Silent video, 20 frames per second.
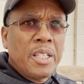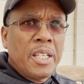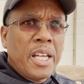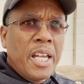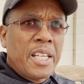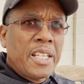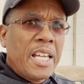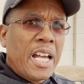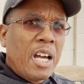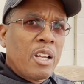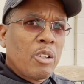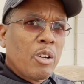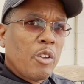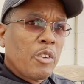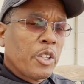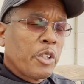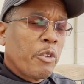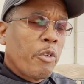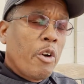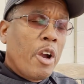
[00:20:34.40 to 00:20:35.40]
and now all
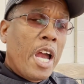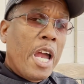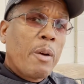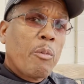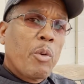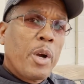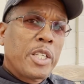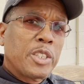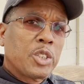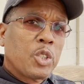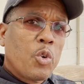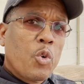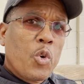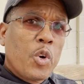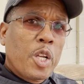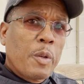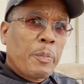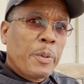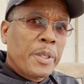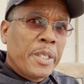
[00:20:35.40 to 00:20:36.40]
the crime rates
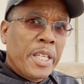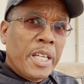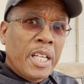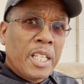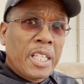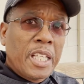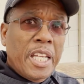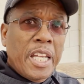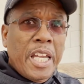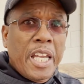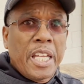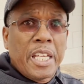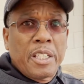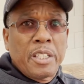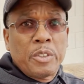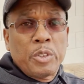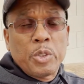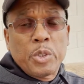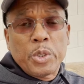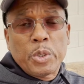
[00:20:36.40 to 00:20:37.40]
going up in LA
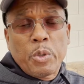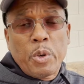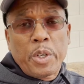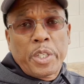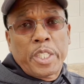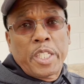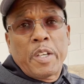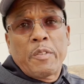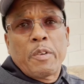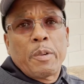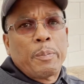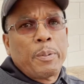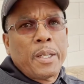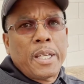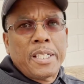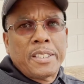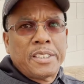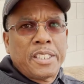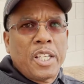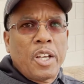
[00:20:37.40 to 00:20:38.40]
and New York and every
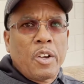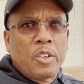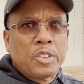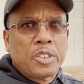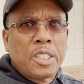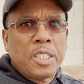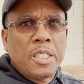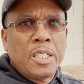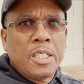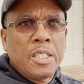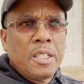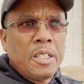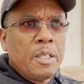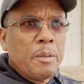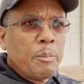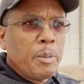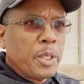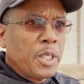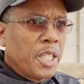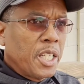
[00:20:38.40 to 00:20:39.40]
place else
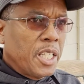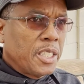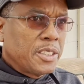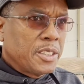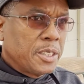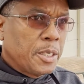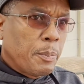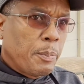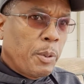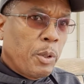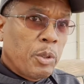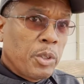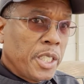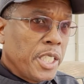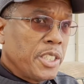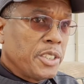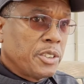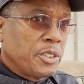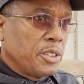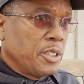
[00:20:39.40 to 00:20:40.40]
because the
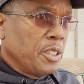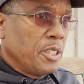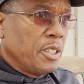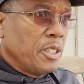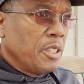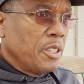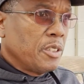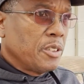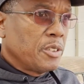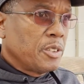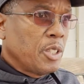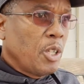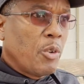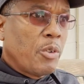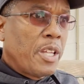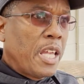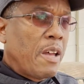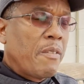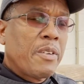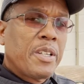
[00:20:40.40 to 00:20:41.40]
police don't
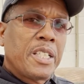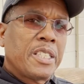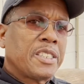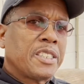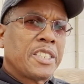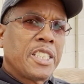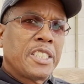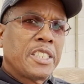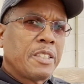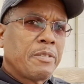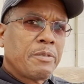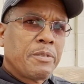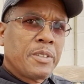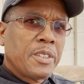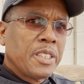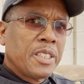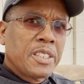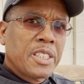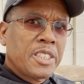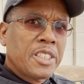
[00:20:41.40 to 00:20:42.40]
have an incentive
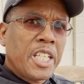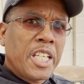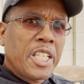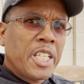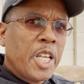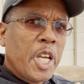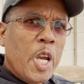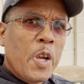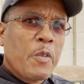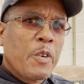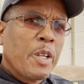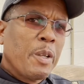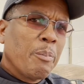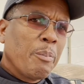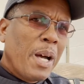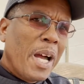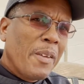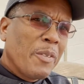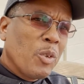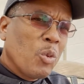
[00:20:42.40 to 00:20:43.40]
to take care of it. And
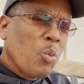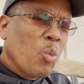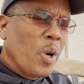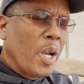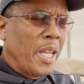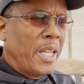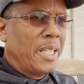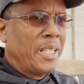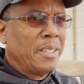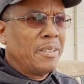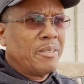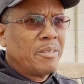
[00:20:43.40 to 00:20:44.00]
by the way,